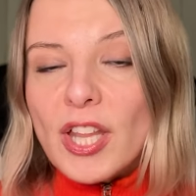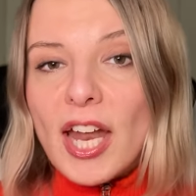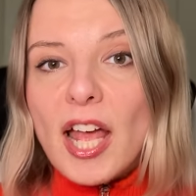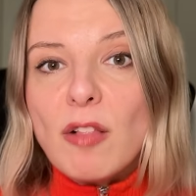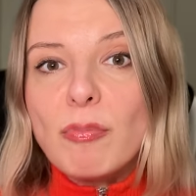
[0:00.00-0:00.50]
that
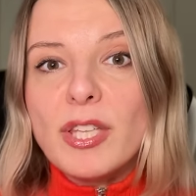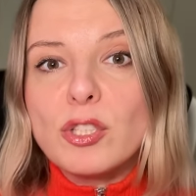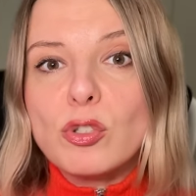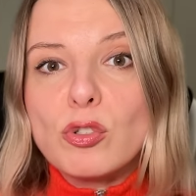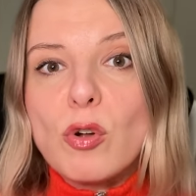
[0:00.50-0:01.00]
help
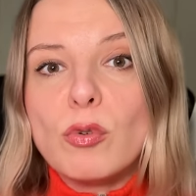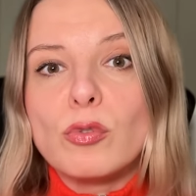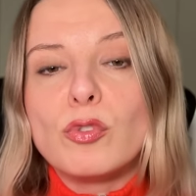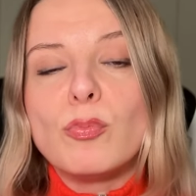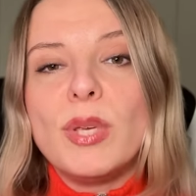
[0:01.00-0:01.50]
these
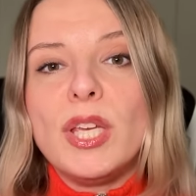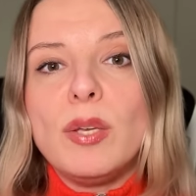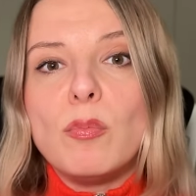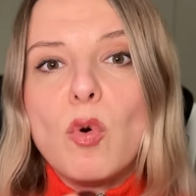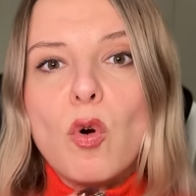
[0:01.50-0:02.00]
drones be
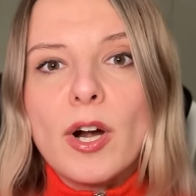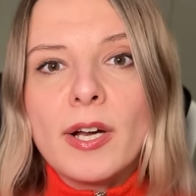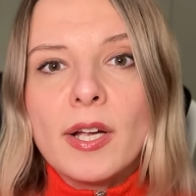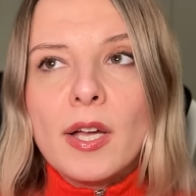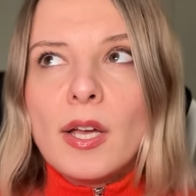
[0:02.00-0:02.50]
more,